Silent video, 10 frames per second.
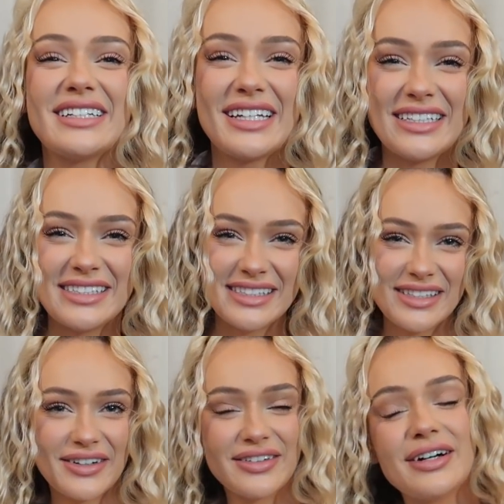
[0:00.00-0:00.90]
Okay,
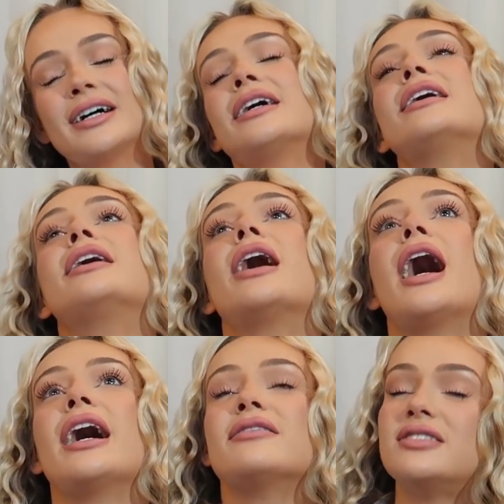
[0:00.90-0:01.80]
so
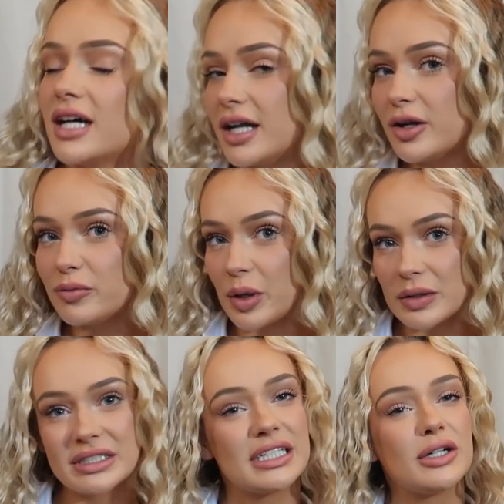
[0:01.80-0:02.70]
I have done
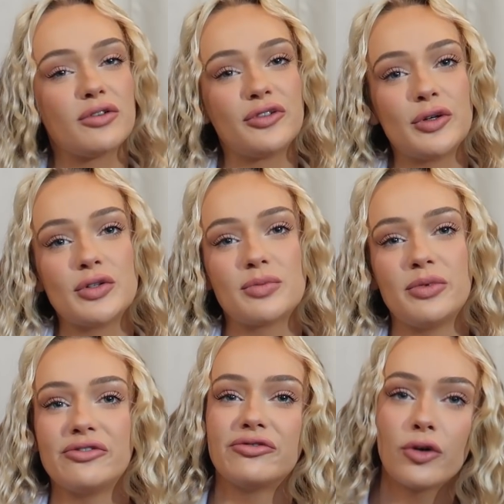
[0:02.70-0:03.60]
BOANDTEE reviews
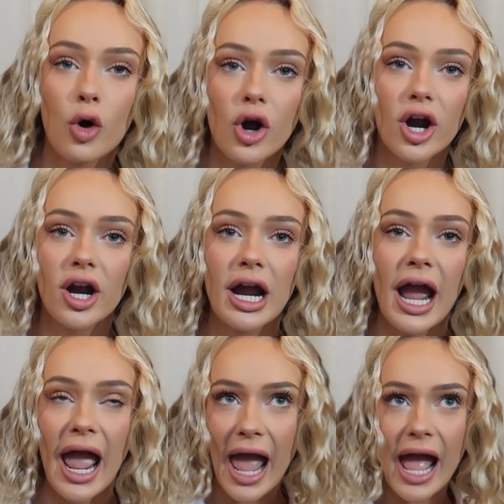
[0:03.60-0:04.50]
before
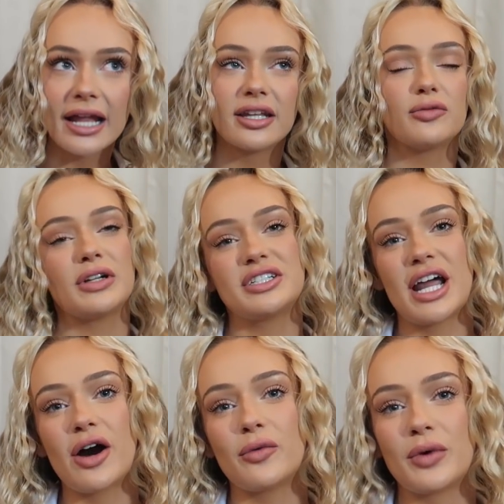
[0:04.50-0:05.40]
and they reached
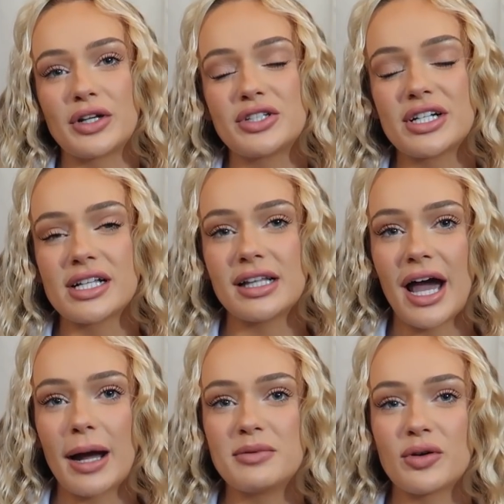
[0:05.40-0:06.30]
out and wanted to
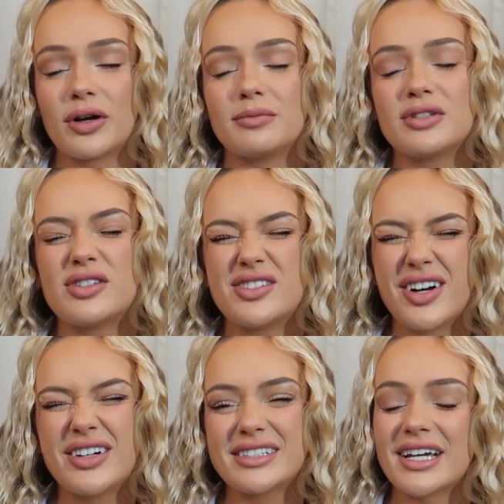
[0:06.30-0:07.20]
collab, so I'm
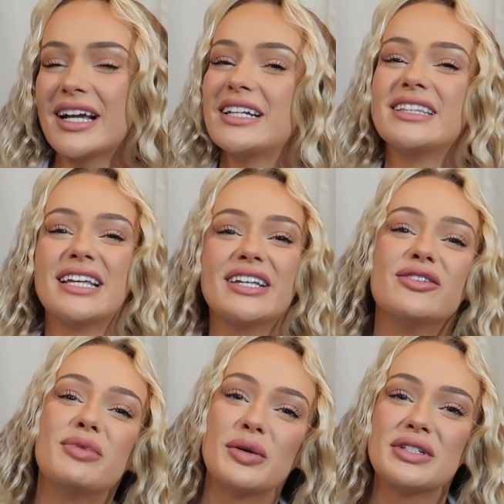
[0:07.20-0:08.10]
so excited. Thank
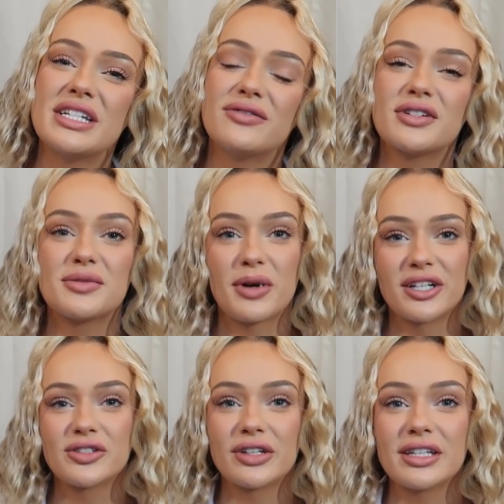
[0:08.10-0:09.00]
you, BOANDTEE, for
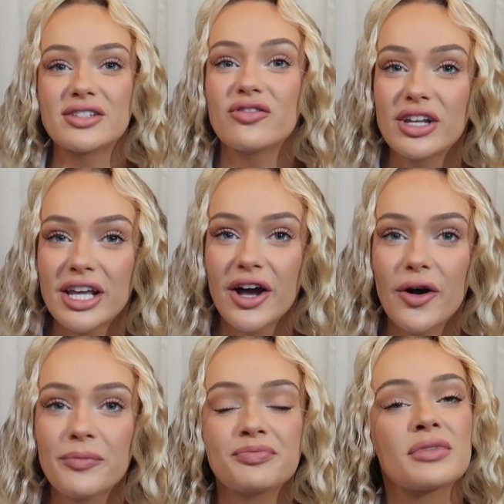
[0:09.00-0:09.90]
sponsoring this
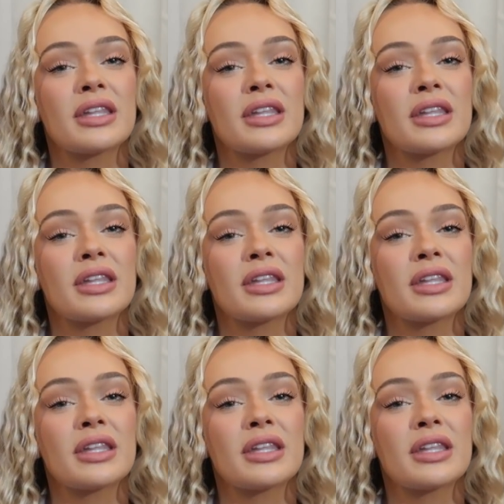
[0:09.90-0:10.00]
video.